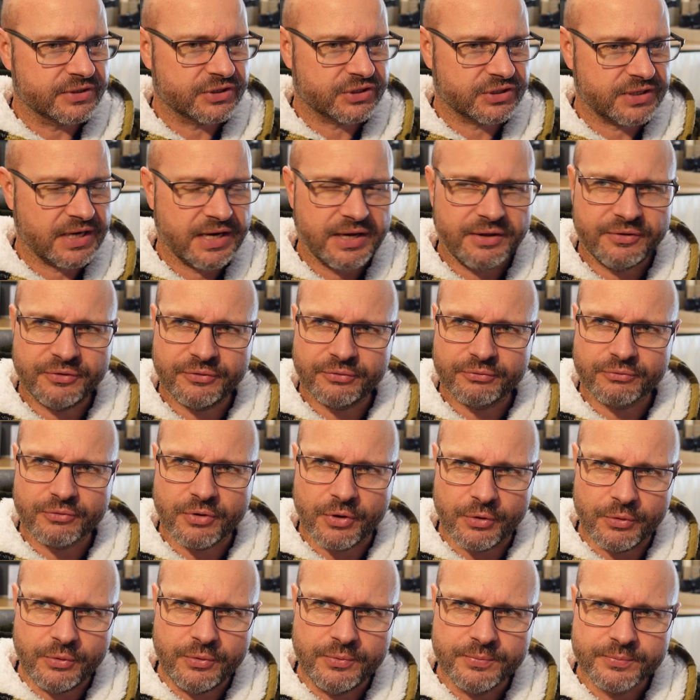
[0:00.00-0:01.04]
see
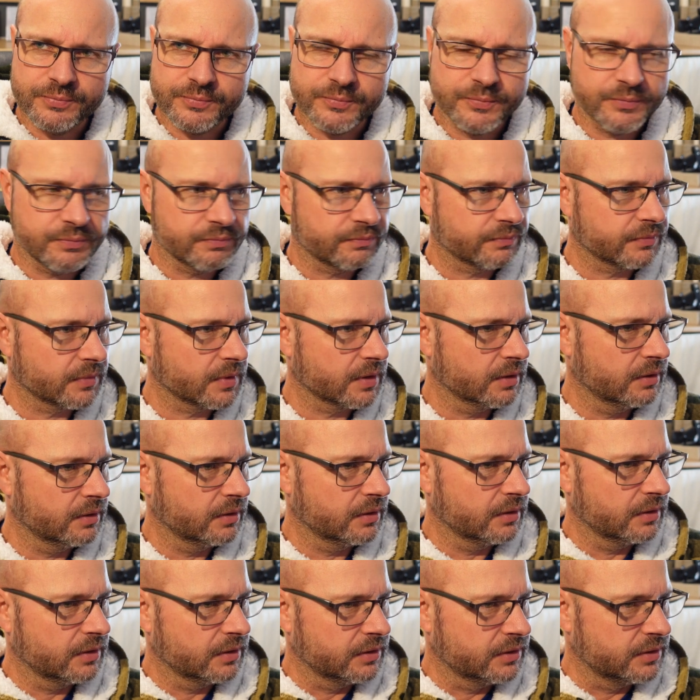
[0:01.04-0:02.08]
through
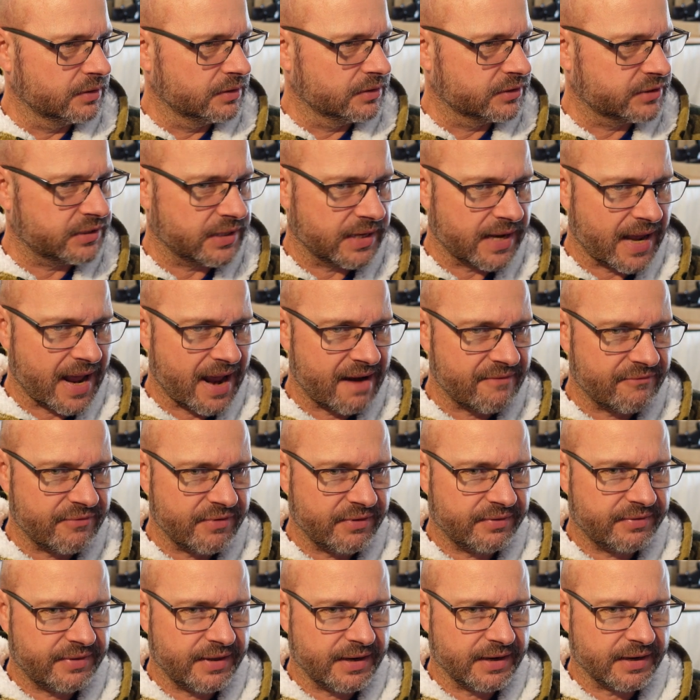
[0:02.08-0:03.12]
to
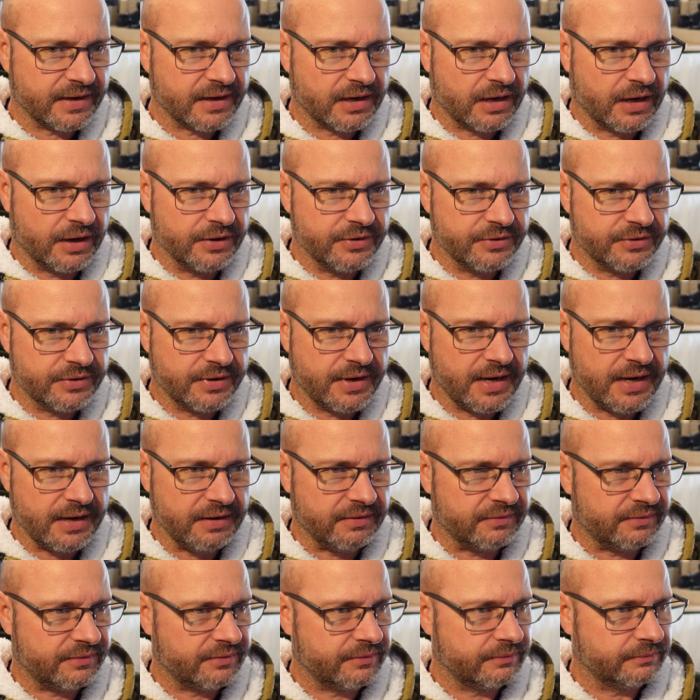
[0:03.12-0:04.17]
everything
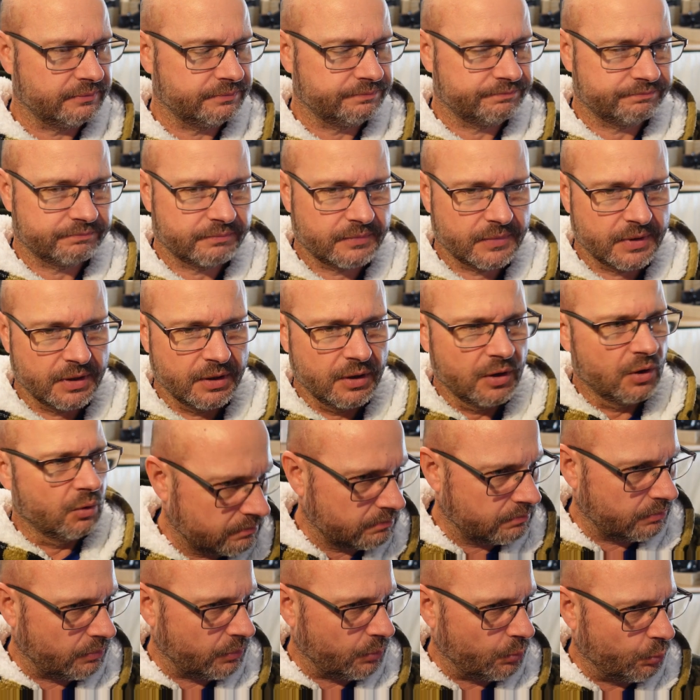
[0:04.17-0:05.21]
underneath.
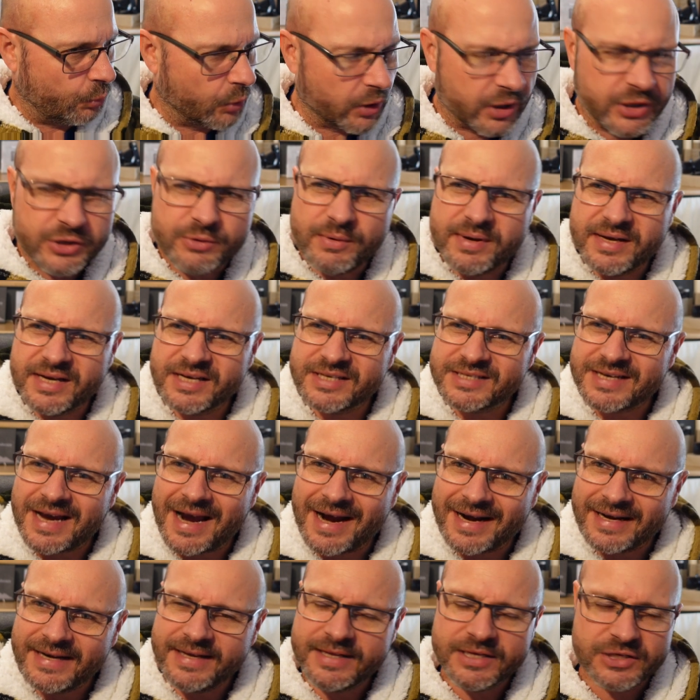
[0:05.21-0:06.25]
We can do
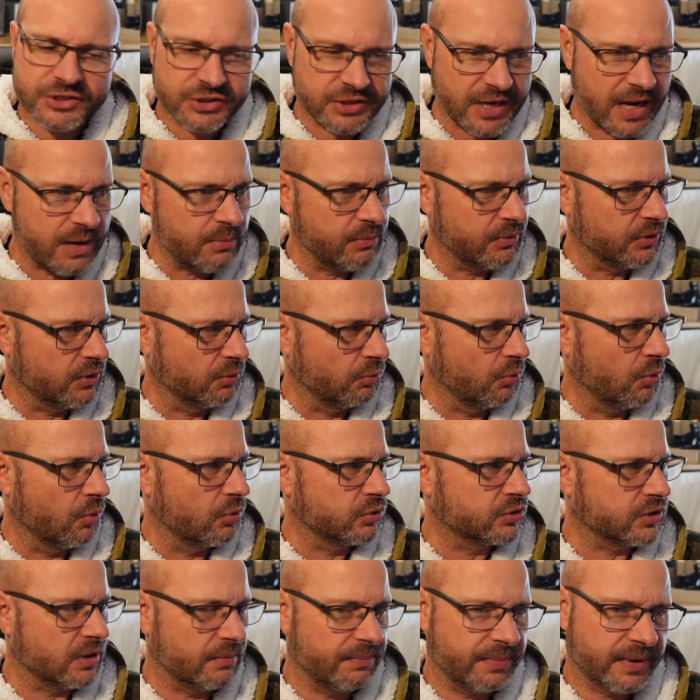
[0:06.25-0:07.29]
exactly the same with the
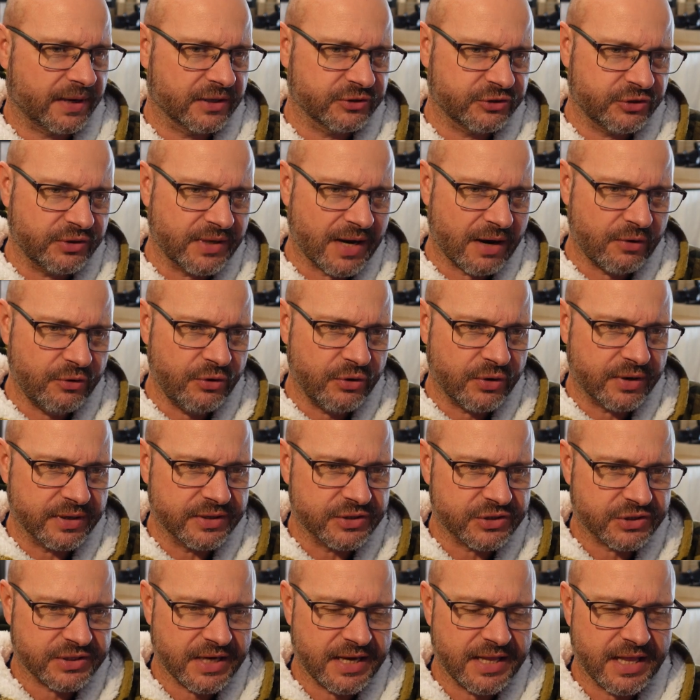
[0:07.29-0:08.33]
water, because now you
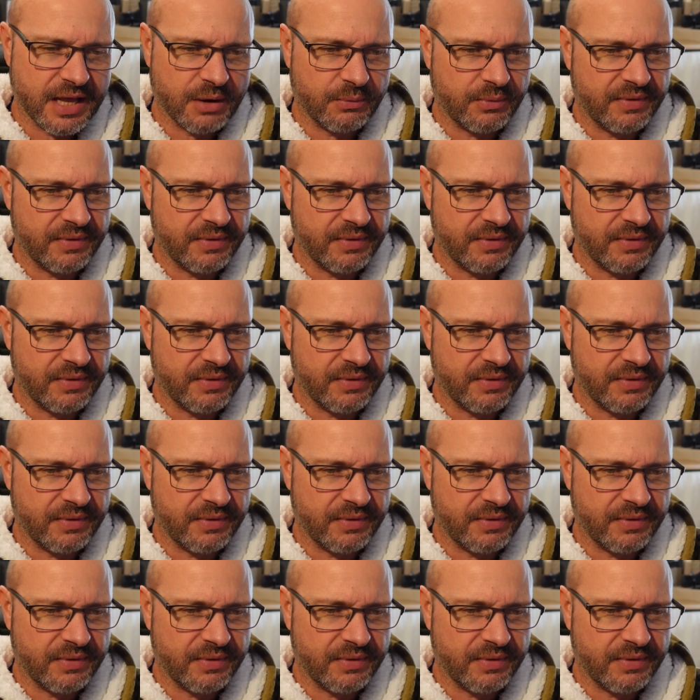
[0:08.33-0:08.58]
can see that